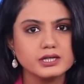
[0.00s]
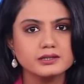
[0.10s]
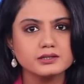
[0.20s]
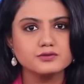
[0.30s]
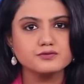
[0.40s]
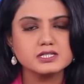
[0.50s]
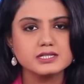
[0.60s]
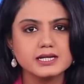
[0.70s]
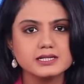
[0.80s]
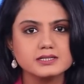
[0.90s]
the Indian
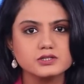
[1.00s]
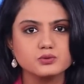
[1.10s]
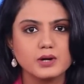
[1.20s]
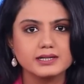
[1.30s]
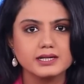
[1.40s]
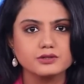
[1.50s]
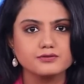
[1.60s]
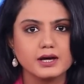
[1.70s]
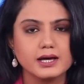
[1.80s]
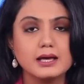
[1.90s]
investigators to
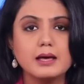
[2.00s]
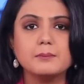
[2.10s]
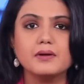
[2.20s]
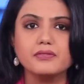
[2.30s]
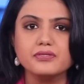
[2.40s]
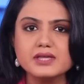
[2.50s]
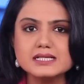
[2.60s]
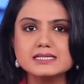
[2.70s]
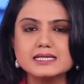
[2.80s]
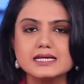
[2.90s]
identify. But
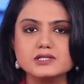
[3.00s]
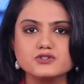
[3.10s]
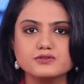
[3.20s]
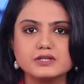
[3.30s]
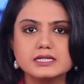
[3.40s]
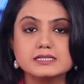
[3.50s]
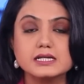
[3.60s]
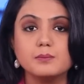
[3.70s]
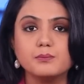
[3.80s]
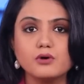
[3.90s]
this case reveals
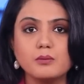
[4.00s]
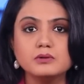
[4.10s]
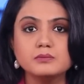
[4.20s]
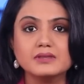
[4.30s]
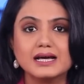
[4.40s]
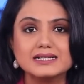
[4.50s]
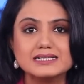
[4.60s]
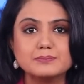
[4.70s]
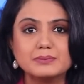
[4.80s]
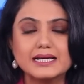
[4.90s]
a problem that
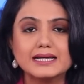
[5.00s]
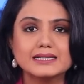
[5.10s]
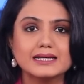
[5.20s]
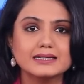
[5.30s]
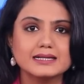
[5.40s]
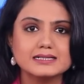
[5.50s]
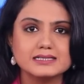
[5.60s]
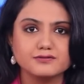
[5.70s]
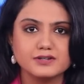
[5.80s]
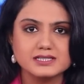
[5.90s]
has plagued
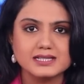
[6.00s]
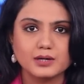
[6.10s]
India's defense